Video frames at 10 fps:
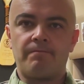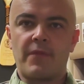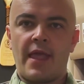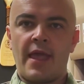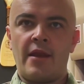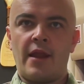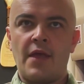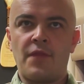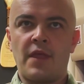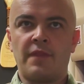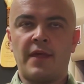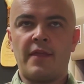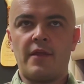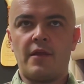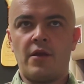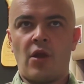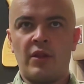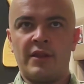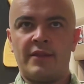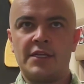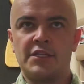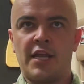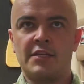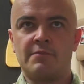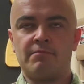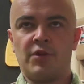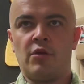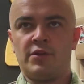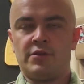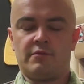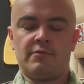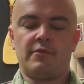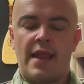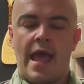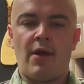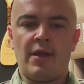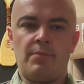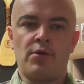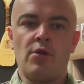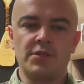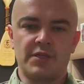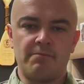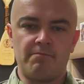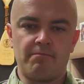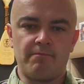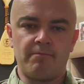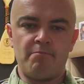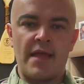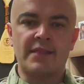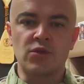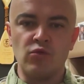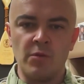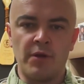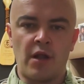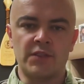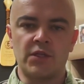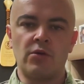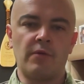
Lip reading: And I think that not only did that change, how I approached med school, but also